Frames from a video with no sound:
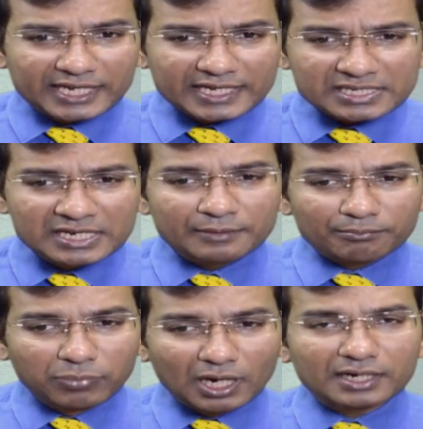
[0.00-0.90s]
case,
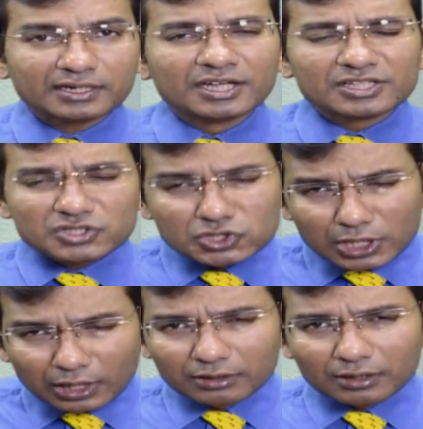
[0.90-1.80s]
but
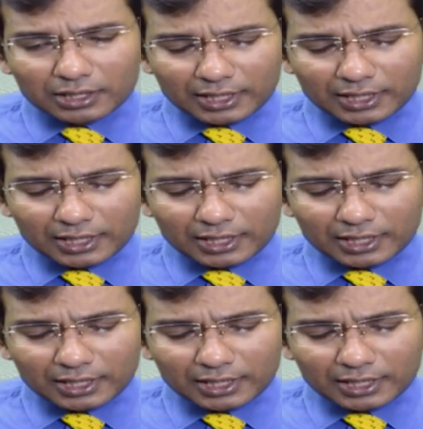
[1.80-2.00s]
generally